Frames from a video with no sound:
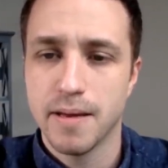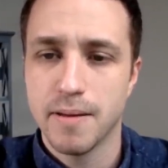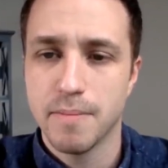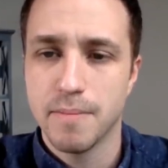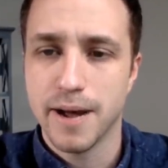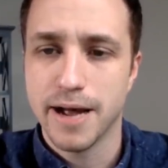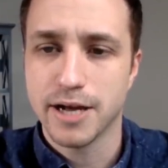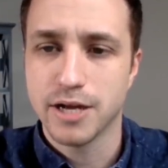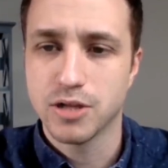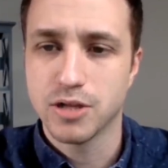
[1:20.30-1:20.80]

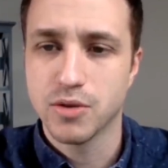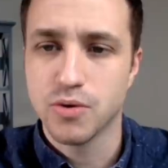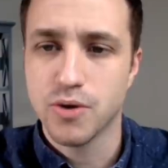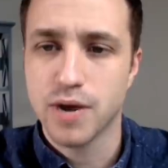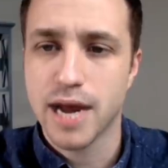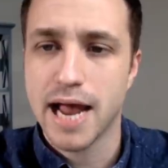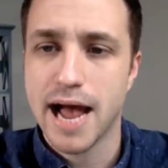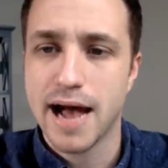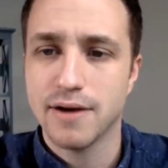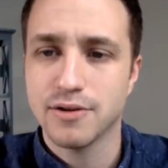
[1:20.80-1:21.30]
My
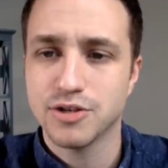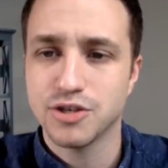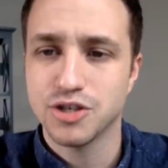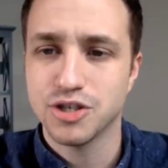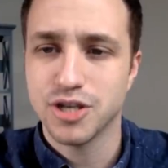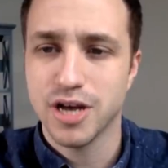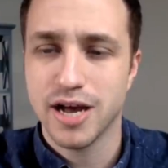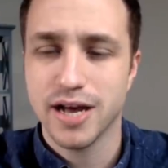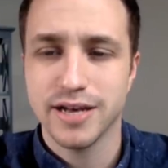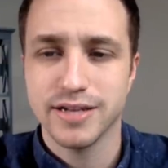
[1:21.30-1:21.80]
glory
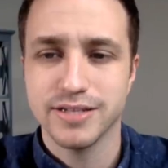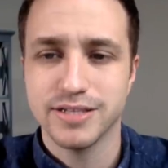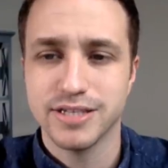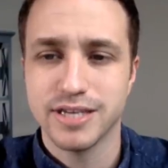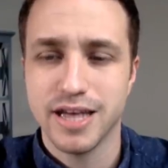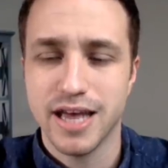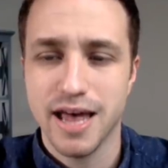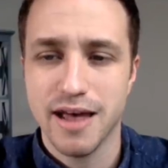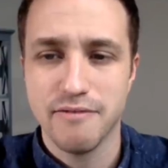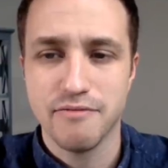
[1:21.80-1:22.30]
outshines
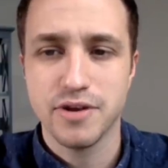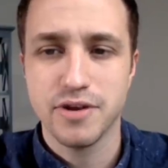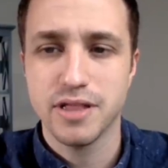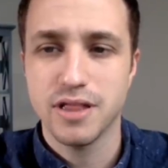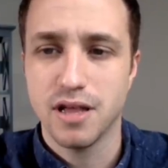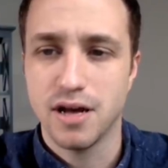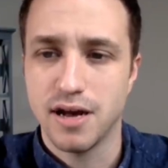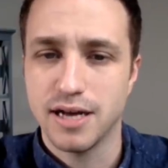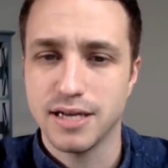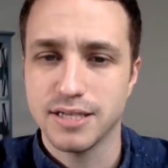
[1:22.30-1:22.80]
every
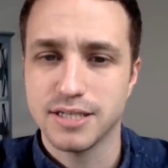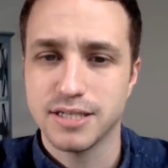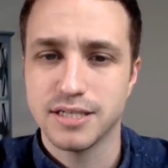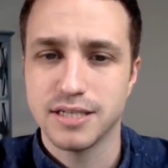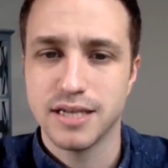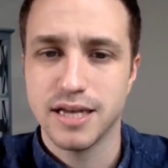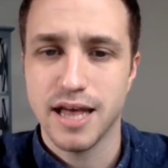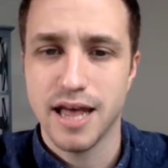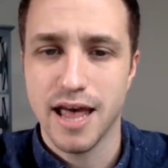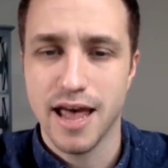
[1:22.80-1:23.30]
loss,
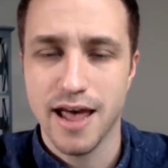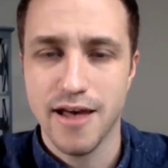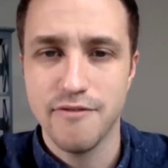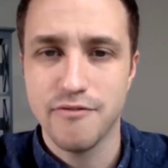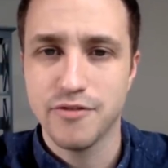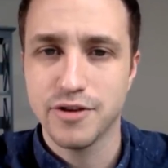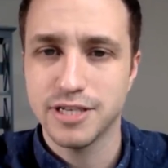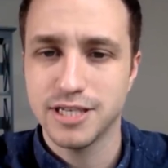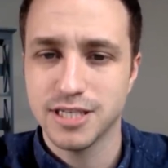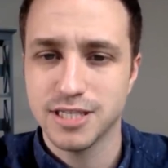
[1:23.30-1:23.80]

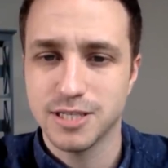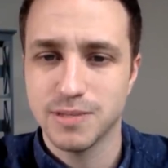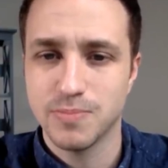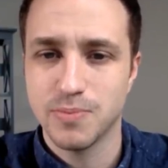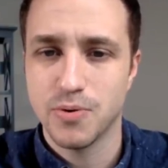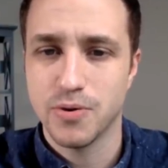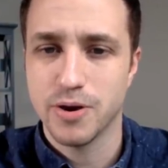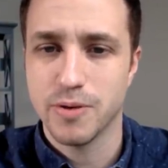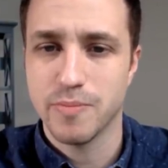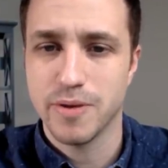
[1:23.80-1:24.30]
every
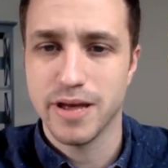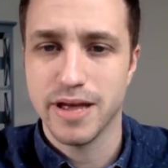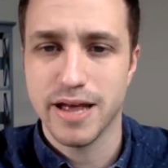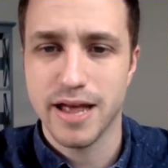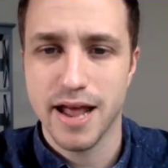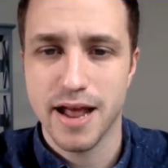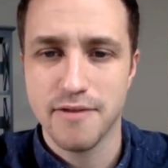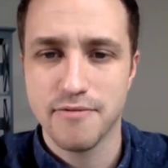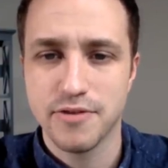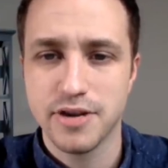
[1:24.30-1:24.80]
disappointment,
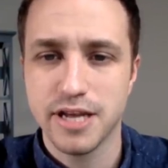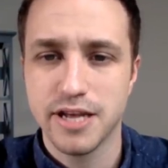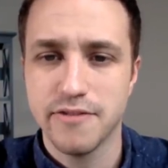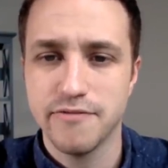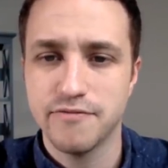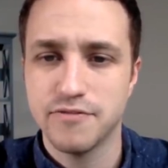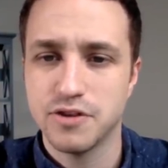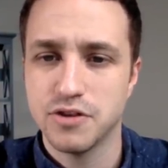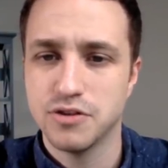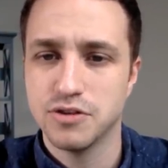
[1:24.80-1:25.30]
every
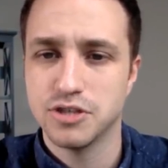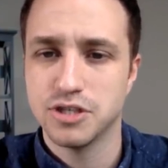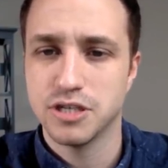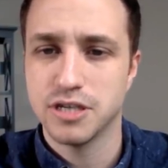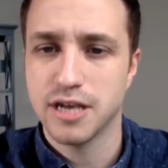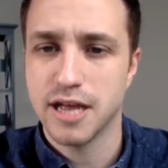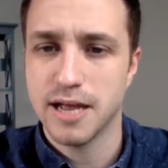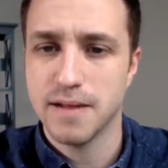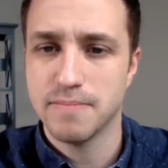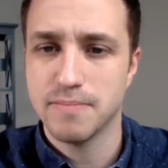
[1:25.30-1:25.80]

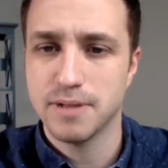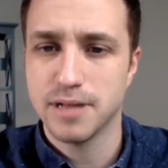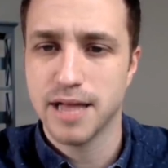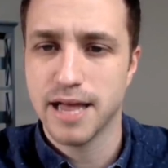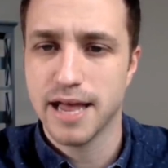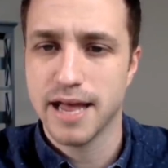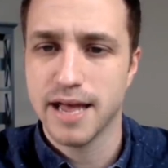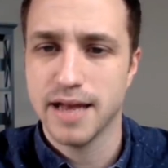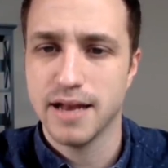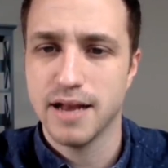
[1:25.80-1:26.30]
confusion and
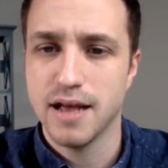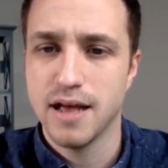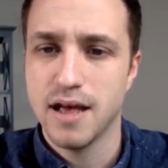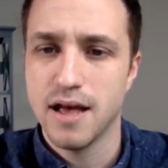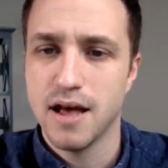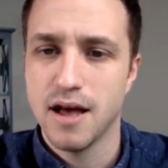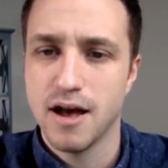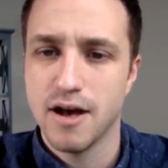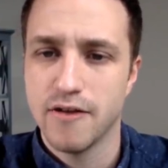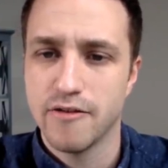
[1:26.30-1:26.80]
plan
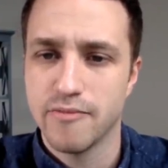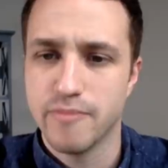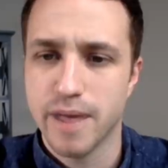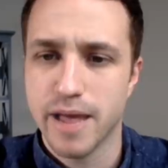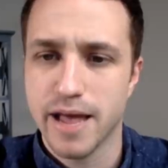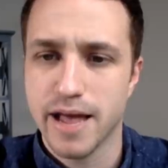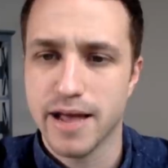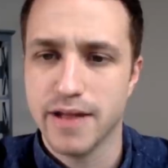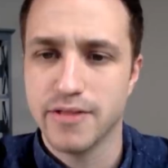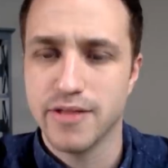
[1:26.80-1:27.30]
of
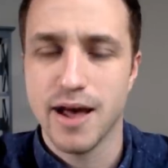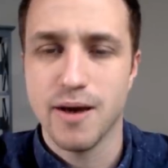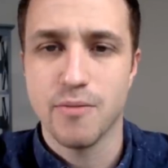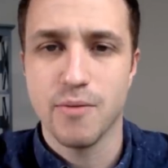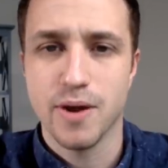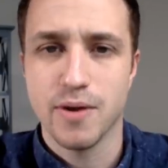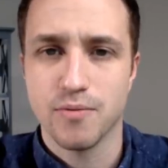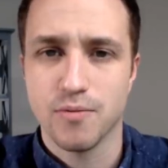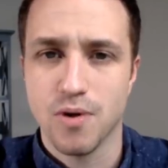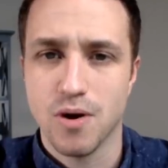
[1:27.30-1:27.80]
man that
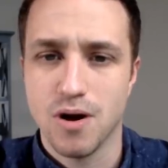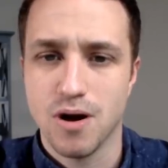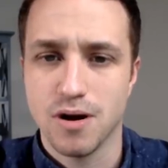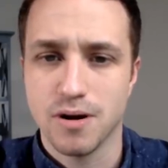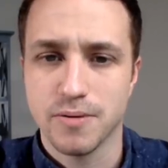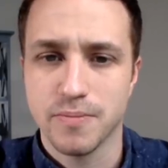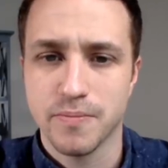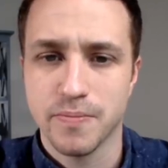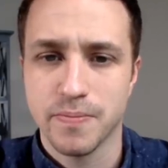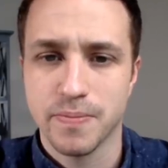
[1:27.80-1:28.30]
went
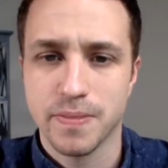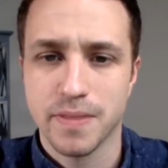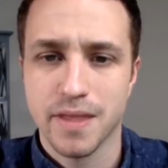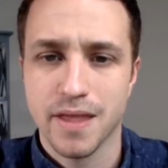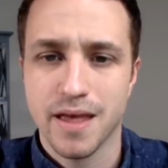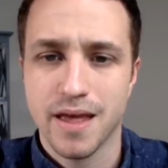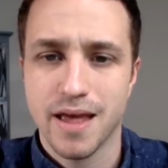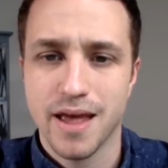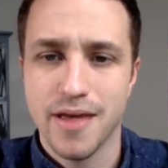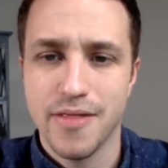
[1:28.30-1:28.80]
wrong.
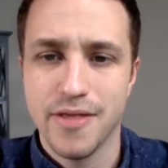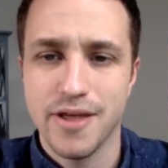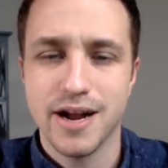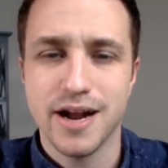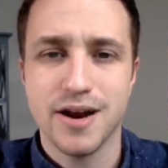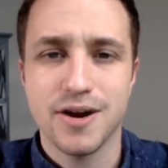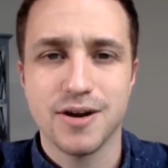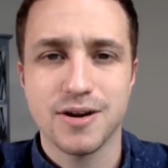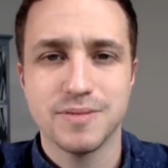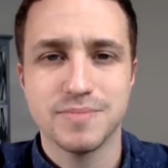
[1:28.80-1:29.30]
And then
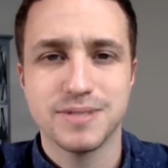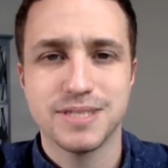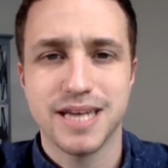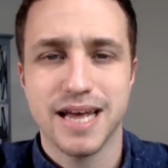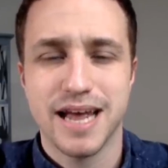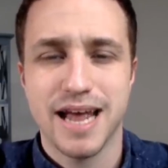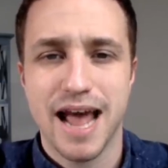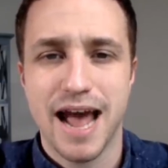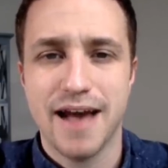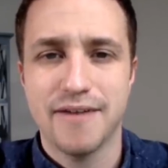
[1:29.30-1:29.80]
I heard him
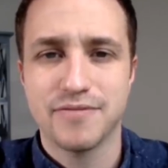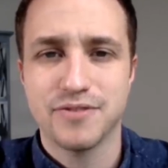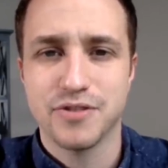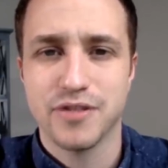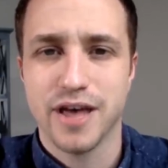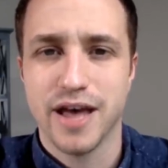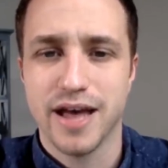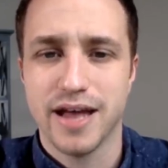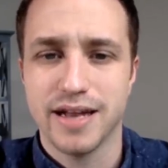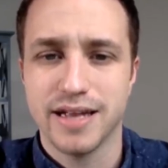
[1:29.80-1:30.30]
say after
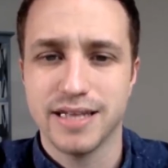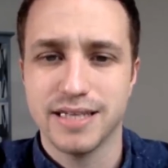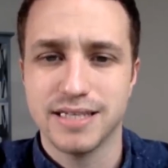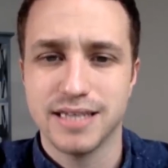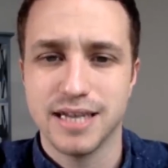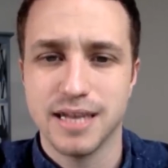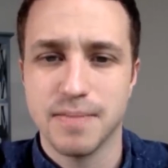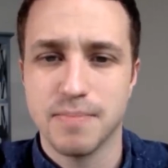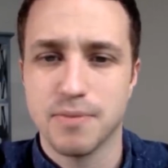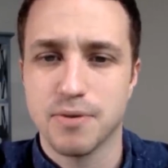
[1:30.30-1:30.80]
that, he
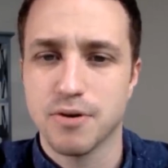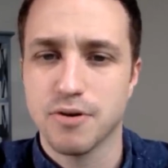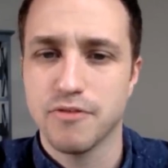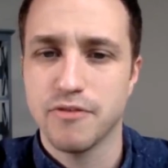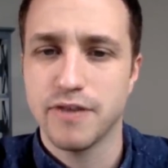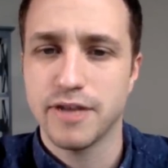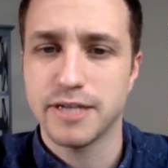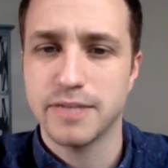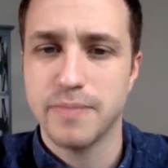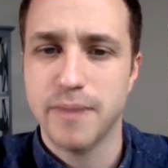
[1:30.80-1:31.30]
said, a
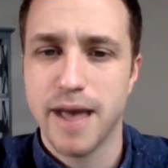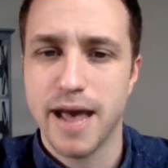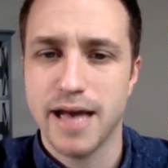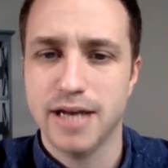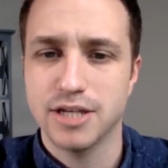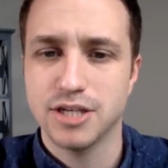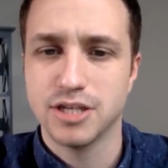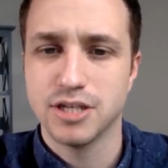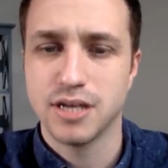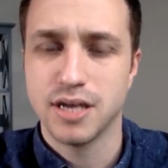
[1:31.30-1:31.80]
perfect
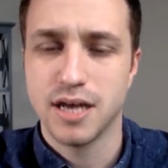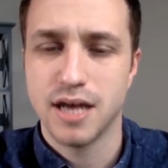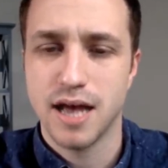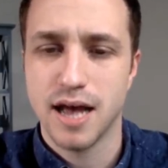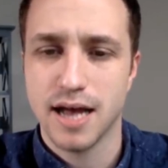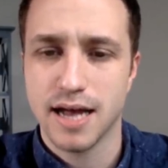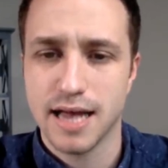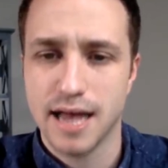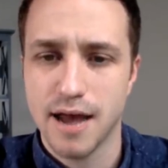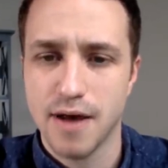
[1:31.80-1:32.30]
match,
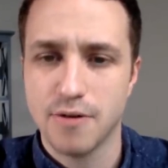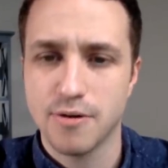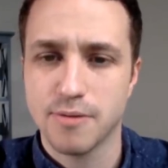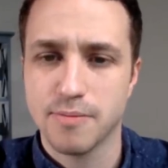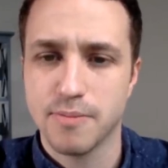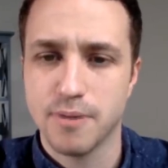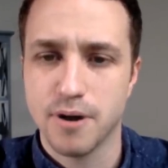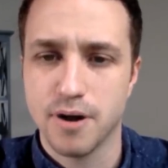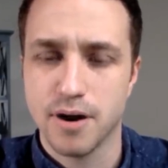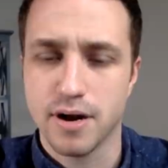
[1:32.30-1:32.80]
a
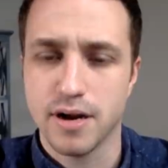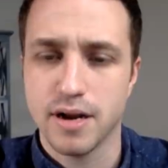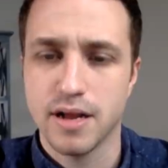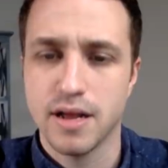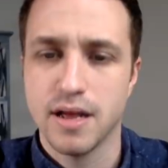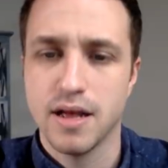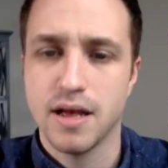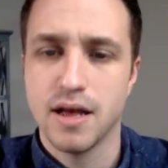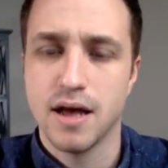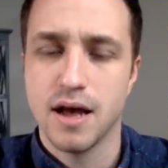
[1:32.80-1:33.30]
counterpart,
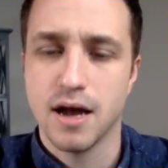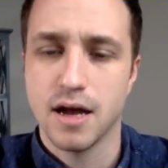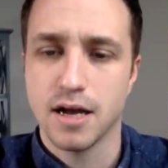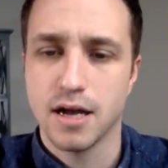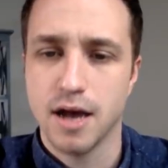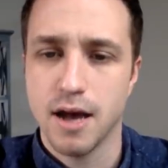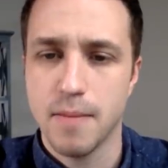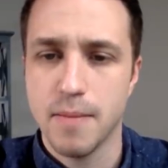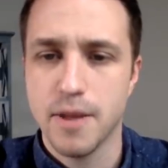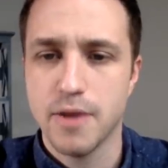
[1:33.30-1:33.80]
a
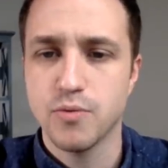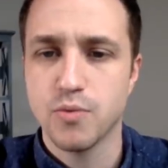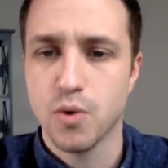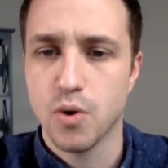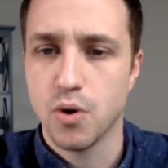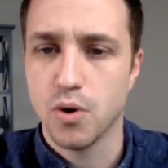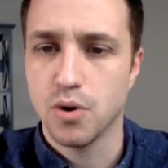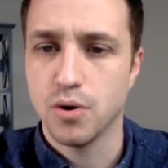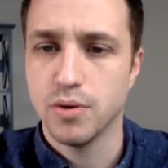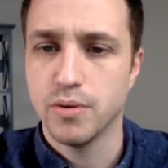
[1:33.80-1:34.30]
coming
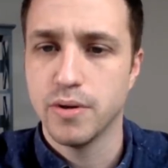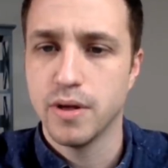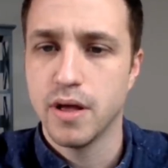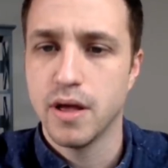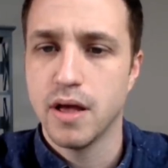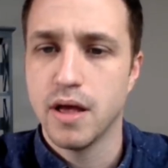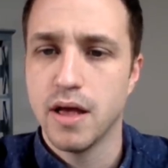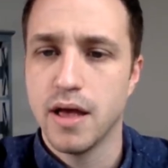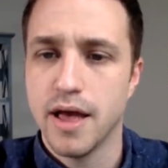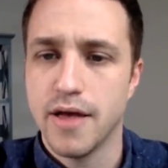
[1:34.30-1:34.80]
role.
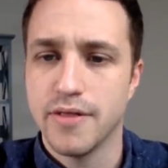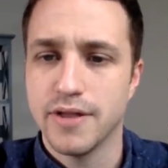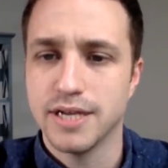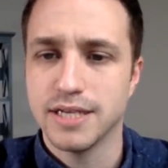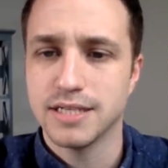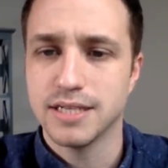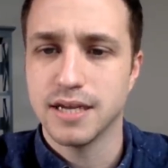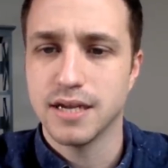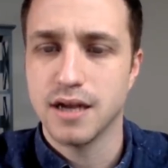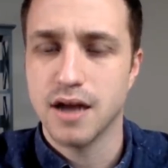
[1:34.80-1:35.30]
And then he
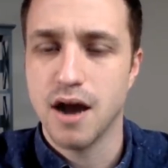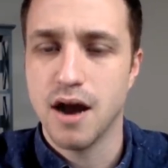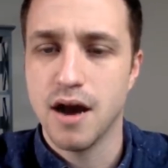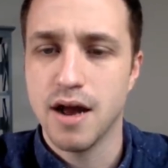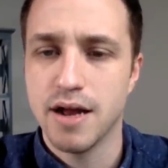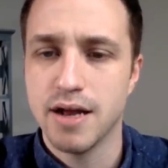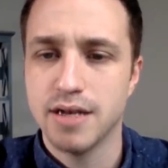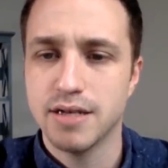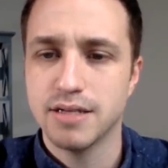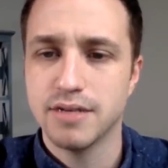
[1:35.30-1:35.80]
said,
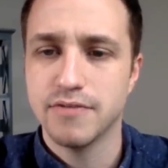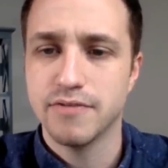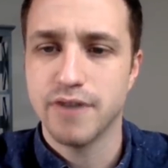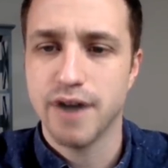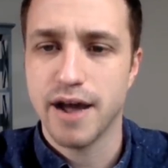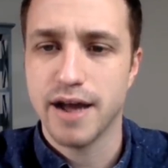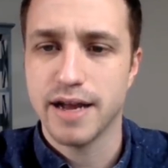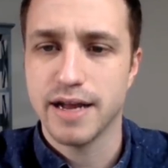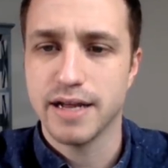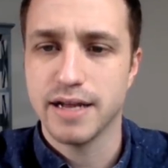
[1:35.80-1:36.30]

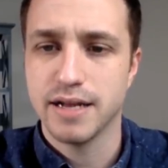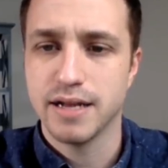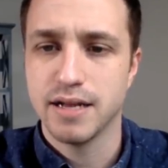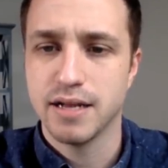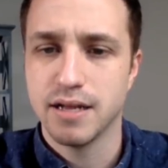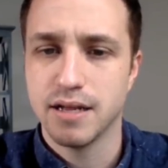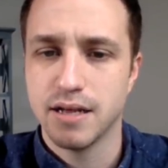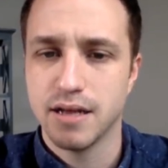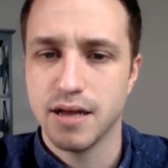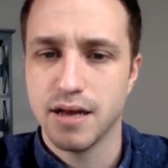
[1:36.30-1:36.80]
undivided
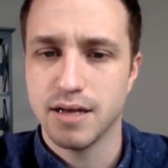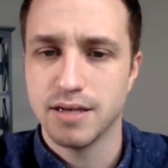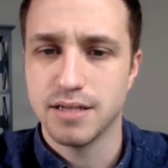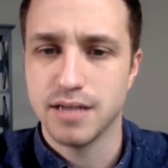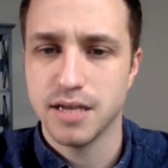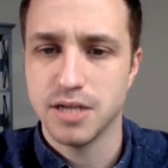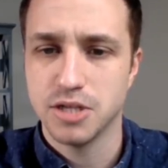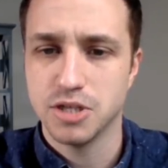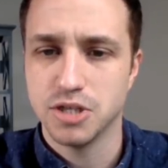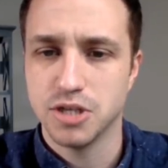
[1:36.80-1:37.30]

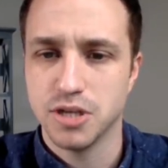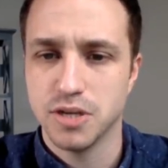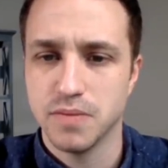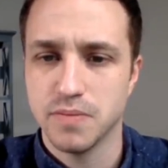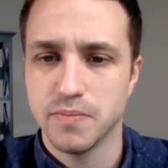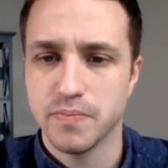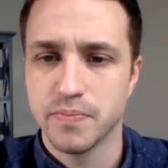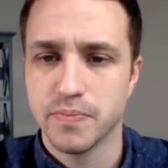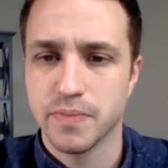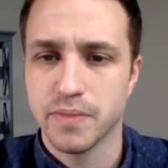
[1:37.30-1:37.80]
attention.